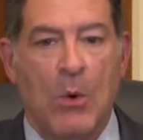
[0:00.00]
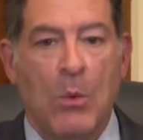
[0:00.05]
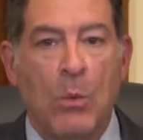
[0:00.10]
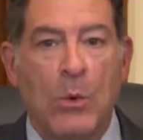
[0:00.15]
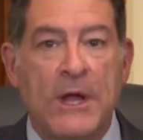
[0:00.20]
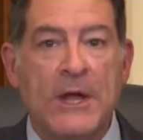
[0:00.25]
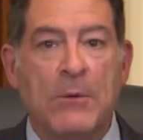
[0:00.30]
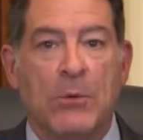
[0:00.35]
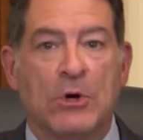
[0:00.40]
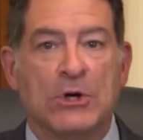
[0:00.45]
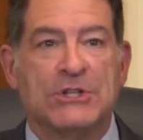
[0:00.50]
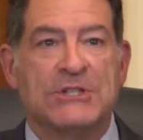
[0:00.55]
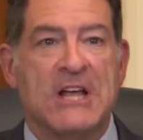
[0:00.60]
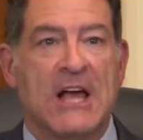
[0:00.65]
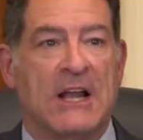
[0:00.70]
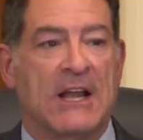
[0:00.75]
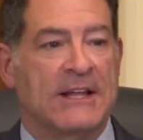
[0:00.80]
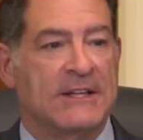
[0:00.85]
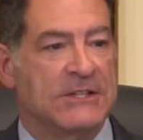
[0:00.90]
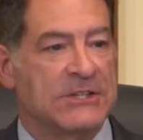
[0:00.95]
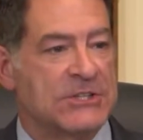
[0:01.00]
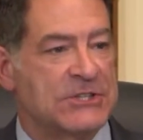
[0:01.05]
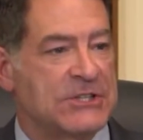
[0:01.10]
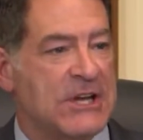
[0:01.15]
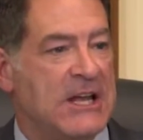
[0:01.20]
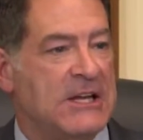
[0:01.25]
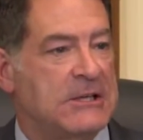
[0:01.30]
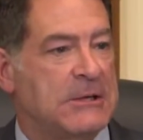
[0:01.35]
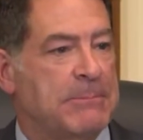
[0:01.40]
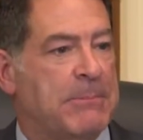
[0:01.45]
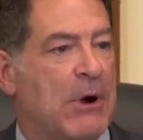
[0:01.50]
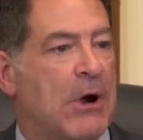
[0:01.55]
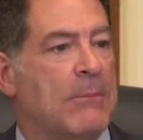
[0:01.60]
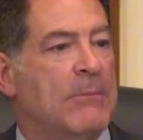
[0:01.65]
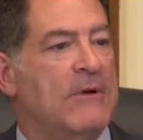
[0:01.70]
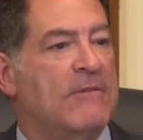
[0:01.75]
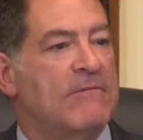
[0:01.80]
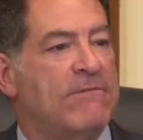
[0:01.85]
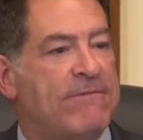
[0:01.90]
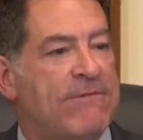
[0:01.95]
we were telling the State
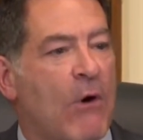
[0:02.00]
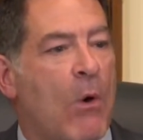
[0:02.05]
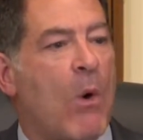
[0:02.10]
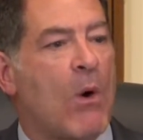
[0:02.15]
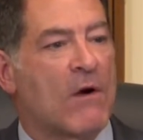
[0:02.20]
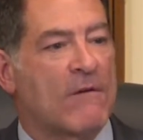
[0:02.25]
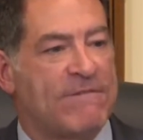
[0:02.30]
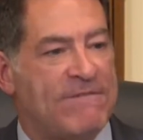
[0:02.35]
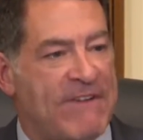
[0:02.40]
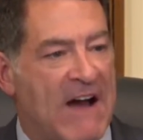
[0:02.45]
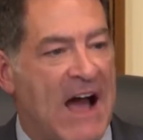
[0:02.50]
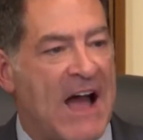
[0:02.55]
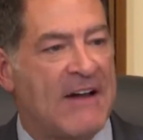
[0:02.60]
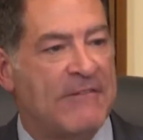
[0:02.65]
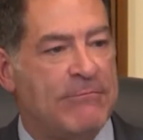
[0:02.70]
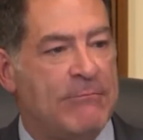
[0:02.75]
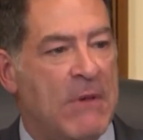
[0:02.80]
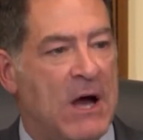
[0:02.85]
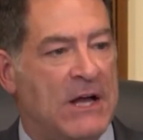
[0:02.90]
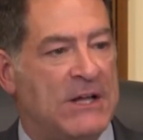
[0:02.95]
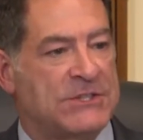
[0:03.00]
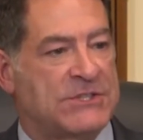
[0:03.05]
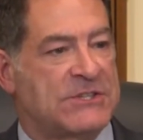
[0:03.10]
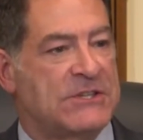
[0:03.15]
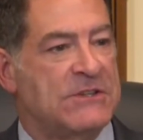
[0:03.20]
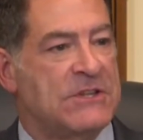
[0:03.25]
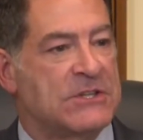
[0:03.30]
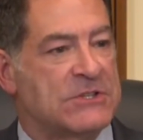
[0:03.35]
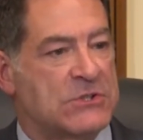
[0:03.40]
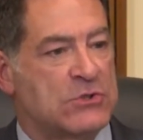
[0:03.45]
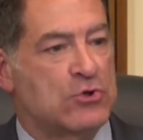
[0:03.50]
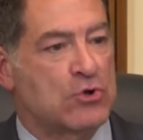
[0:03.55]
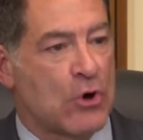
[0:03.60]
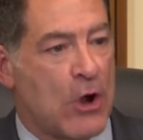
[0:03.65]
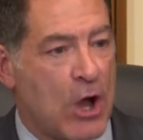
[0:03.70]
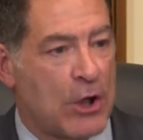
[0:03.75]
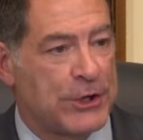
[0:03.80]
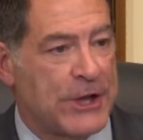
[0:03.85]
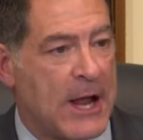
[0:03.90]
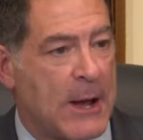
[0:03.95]
Department 4 or 5 months in this
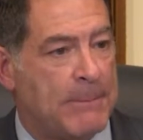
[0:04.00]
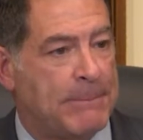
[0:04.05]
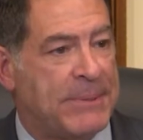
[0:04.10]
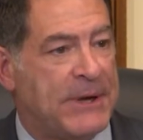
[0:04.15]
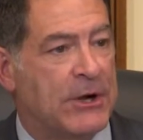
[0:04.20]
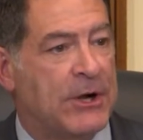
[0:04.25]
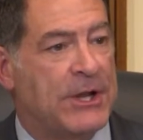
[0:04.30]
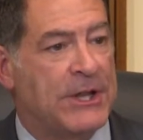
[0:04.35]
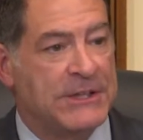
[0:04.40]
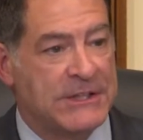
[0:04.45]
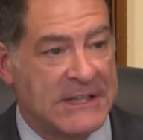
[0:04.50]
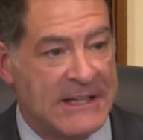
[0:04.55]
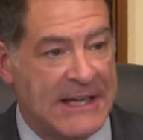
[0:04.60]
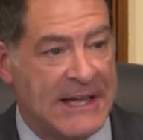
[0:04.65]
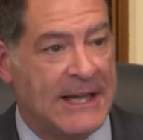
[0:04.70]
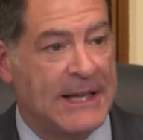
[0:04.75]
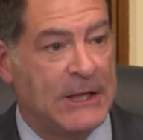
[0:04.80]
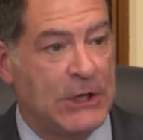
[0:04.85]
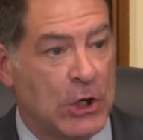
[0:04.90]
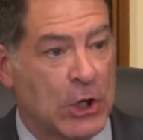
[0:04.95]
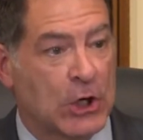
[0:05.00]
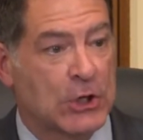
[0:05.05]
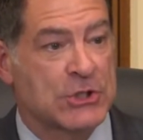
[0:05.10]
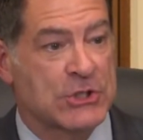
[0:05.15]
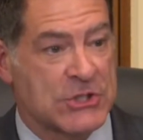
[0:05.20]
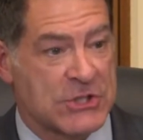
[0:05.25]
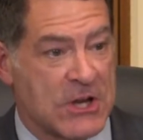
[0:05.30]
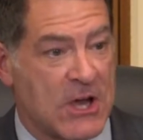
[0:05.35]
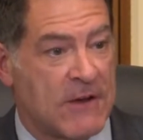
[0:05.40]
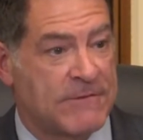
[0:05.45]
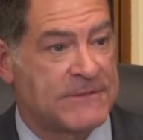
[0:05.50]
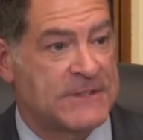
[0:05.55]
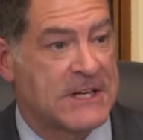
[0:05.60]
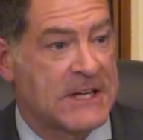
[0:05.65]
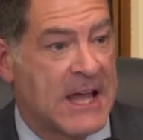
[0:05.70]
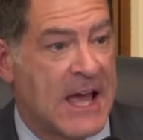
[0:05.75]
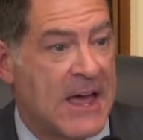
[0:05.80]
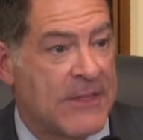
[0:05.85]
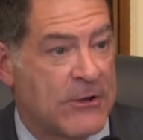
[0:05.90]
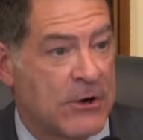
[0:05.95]
drawdown period, get your stuff
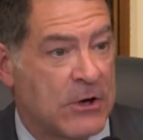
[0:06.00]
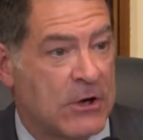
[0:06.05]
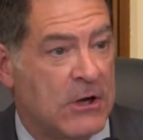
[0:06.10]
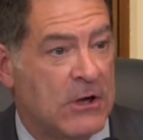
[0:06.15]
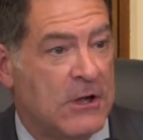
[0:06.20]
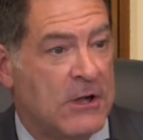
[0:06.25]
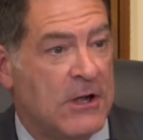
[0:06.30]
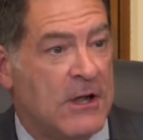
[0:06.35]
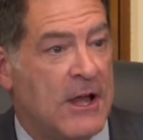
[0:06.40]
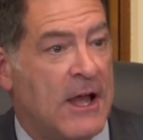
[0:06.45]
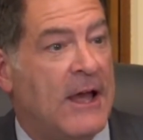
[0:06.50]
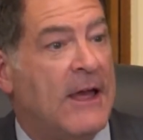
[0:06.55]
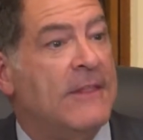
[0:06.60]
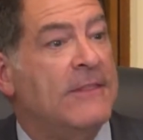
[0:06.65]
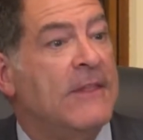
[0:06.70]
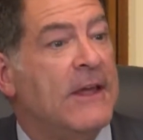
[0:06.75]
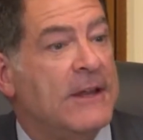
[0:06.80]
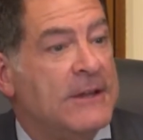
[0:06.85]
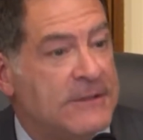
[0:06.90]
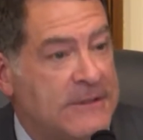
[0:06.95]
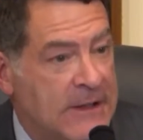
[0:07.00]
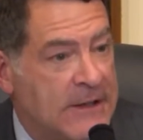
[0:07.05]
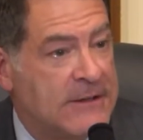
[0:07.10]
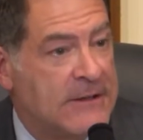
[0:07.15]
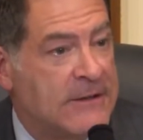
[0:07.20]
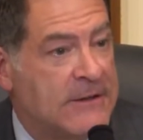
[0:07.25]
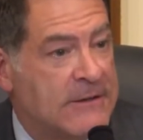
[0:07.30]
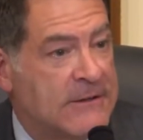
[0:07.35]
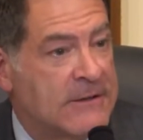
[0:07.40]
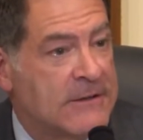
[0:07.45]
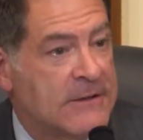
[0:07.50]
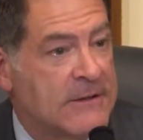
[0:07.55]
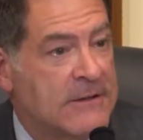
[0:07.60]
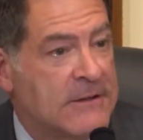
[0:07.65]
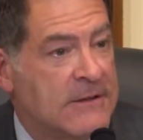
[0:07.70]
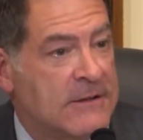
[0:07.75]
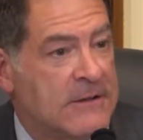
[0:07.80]
together, and they didn't.